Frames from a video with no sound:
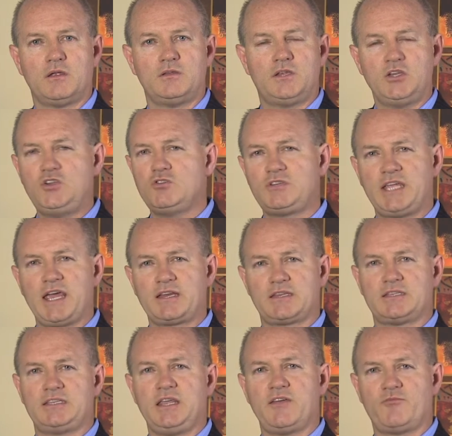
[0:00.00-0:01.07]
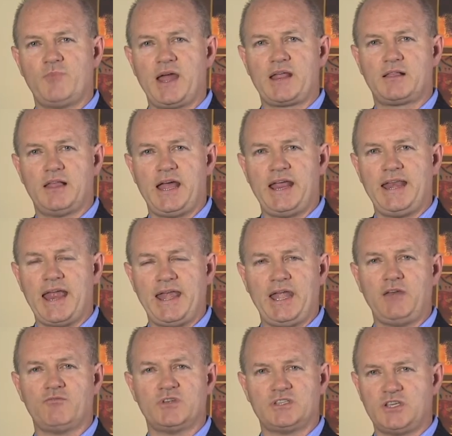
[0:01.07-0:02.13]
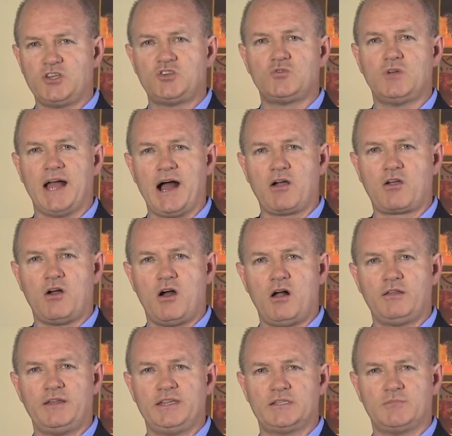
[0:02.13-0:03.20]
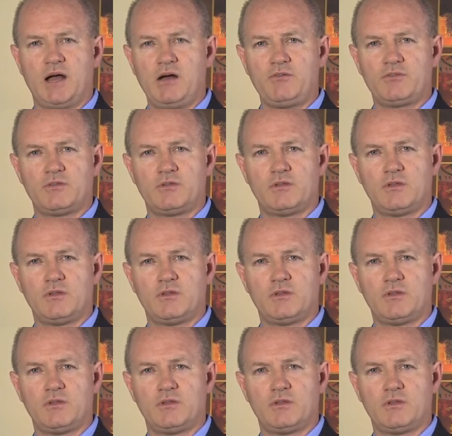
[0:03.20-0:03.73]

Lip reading: Did you check to see if my client had any residual alcohol in his mouth?